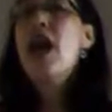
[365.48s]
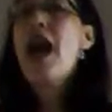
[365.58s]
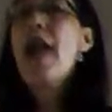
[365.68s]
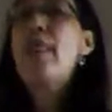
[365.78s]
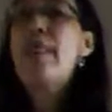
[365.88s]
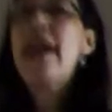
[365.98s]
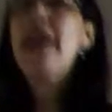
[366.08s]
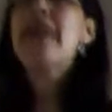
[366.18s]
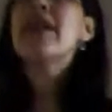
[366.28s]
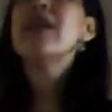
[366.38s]
and they
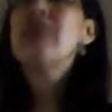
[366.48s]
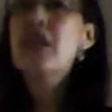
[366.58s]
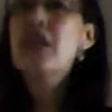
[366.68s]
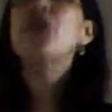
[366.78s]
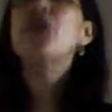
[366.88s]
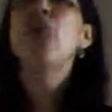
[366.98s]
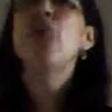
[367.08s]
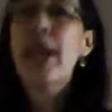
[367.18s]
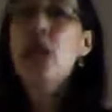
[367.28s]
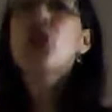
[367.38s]
can lead the
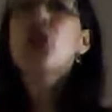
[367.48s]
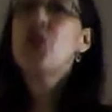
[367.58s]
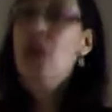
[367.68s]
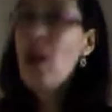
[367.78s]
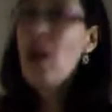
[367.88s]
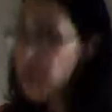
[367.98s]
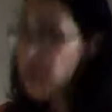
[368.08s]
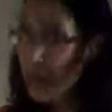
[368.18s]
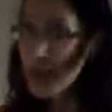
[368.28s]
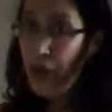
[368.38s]
way to our
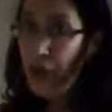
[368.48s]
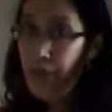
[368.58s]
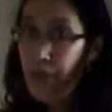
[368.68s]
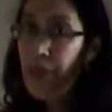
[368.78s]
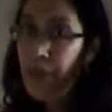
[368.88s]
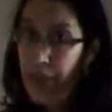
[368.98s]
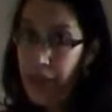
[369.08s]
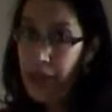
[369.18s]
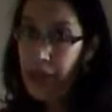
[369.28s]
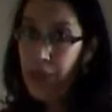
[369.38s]
future.
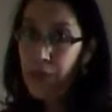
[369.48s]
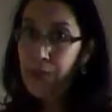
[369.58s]
Thank you.